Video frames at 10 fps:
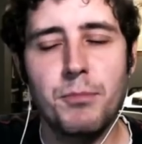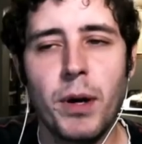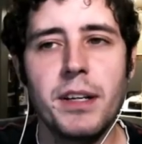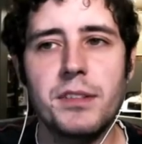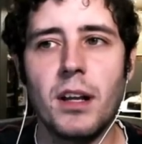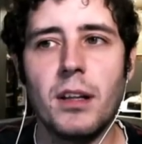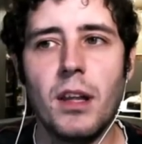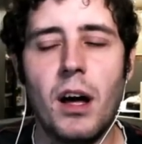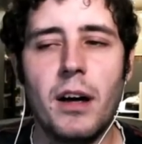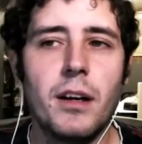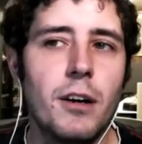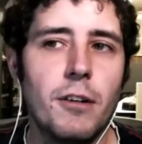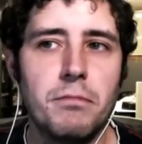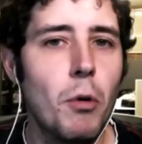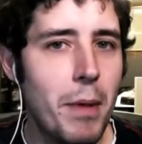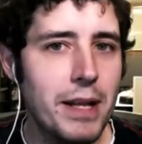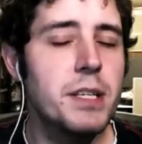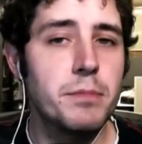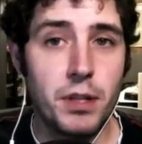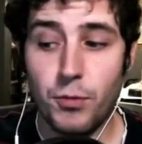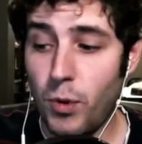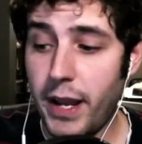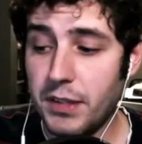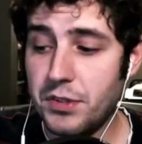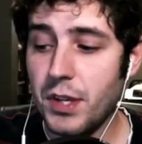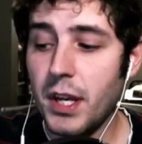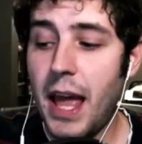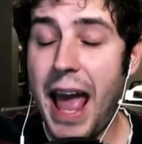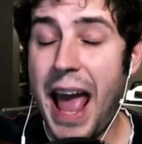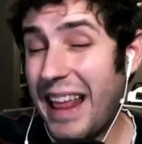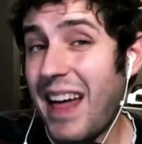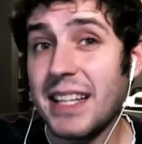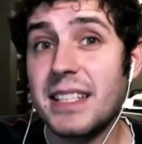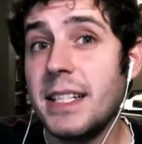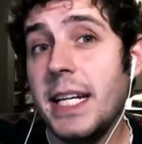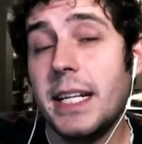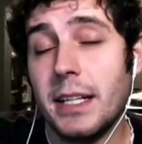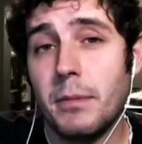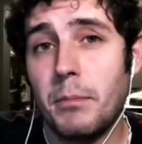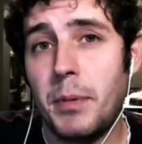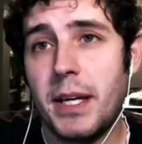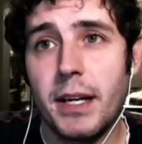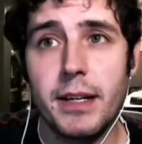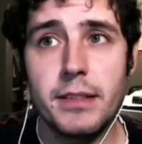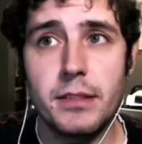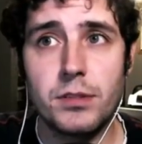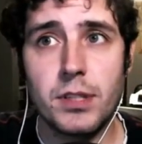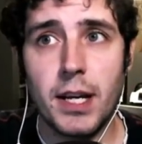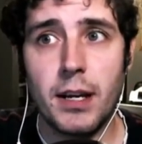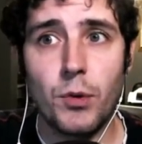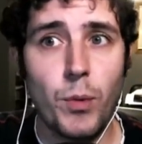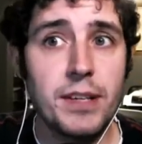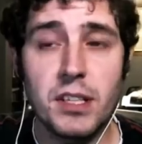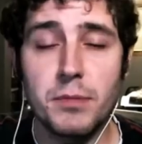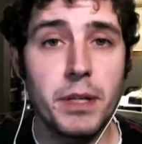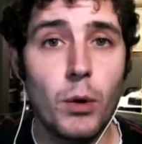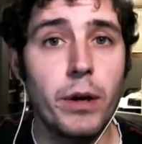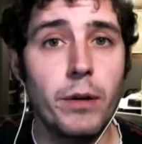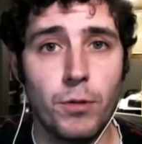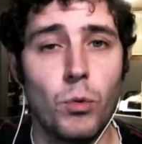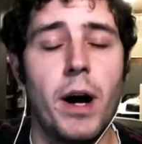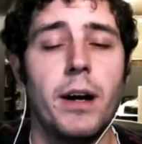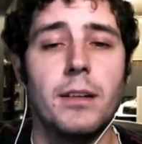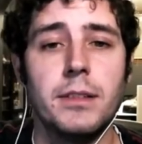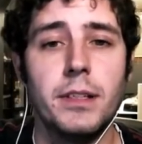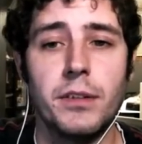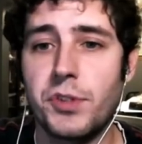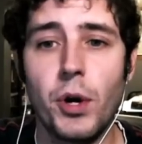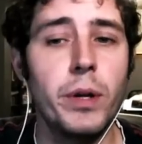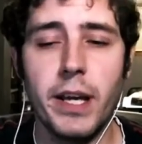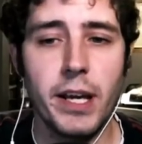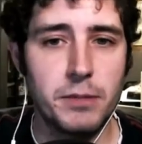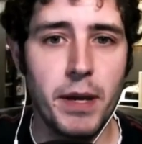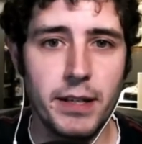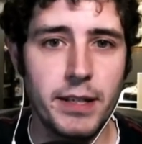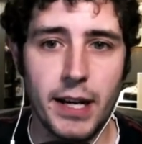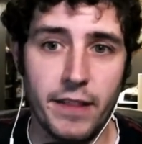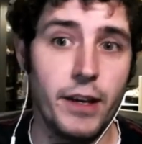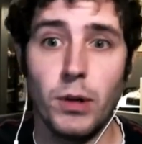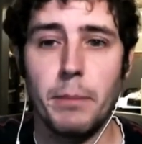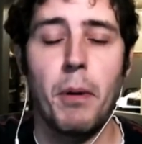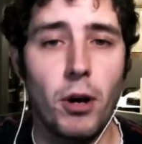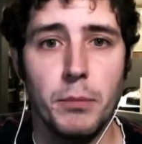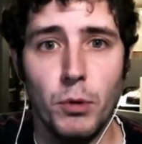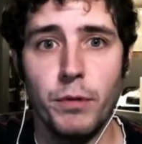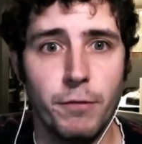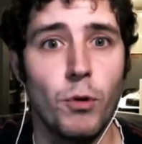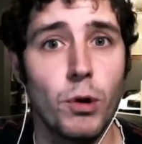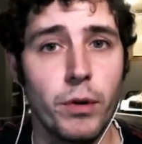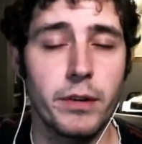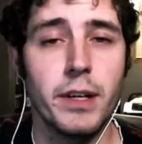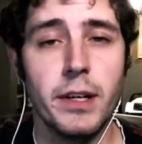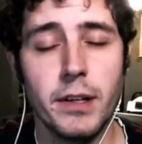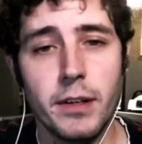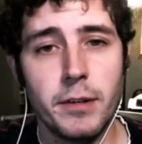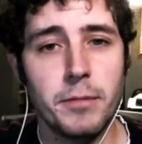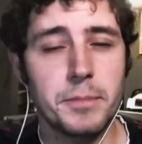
this brings a lot of momentum to the race, and that's needed because uh, the race has been going for a while. You know, Sony yeah. has been kind of the only party moving forward. And you